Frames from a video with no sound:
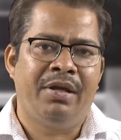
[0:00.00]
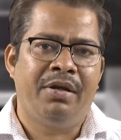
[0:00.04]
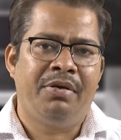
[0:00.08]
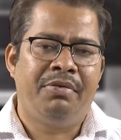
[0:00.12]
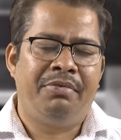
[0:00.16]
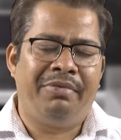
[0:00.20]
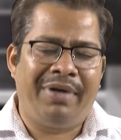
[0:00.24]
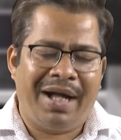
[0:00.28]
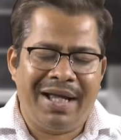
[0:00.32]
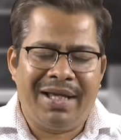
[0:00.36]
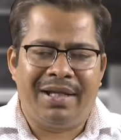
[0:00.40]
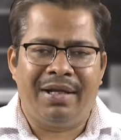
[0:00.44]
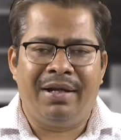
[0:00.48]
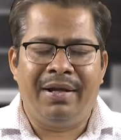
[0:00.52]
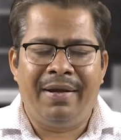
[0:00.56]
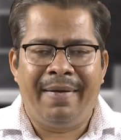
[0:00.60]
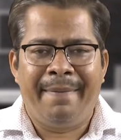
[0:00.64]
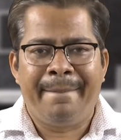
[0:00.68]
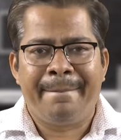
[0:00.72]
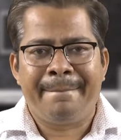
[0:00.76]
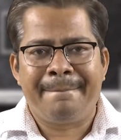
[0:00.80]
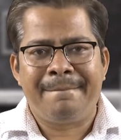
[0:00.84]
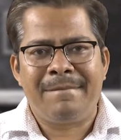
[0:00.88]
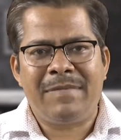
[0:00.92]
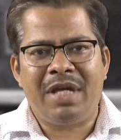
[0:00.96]
While
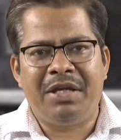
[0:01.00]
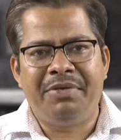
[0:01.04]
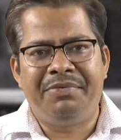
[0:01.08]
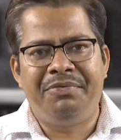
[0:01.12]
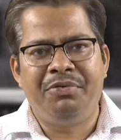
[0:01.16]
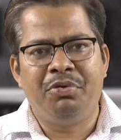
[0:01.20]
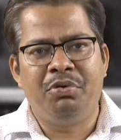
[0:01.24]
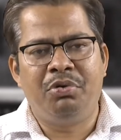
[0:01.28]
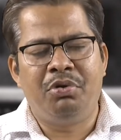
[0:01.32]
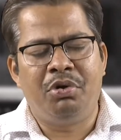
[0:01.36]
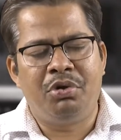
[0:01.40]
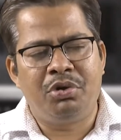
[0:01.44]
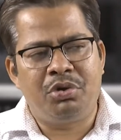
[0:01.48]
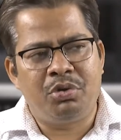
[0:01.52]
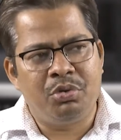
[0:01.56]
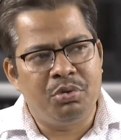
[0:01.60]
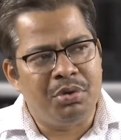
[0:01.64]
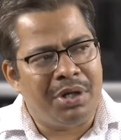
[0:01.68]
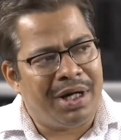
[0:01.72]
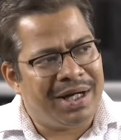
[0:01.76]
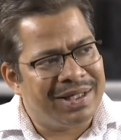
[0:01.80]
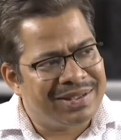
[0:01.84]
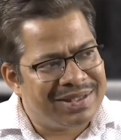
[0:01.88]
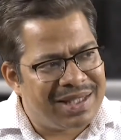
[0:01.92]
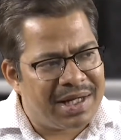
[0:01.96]
if you go to
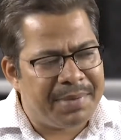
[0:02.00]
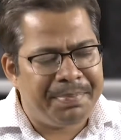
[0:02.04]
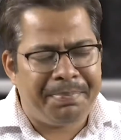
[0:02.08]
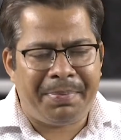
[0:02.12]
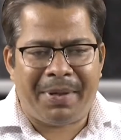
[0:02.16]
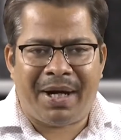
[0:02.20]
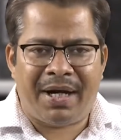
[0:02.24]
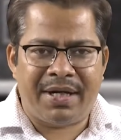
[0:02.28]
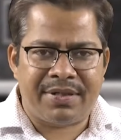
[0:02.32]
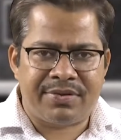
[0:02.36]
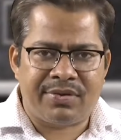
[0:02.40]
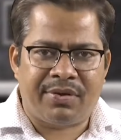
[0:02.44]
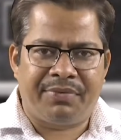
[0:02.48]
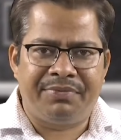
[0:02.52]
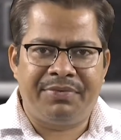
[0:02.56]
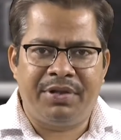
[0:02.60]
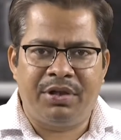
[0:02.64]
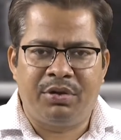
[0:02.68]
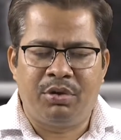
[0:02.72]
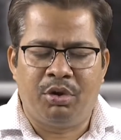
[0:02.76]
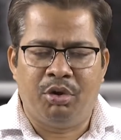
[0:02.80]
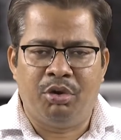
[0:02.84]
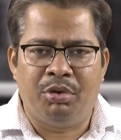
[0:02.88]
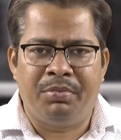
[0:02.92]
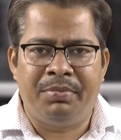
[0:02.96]
other parts of the
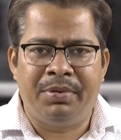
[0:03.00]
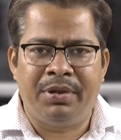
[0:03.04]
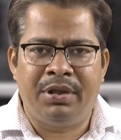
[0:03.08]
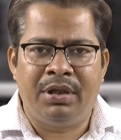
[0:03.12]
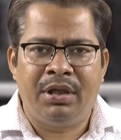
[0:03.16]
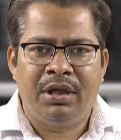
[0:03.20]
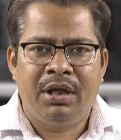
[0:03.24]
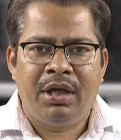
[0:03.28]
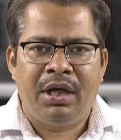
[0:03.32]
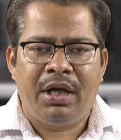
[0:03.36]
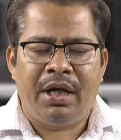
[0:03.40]
globe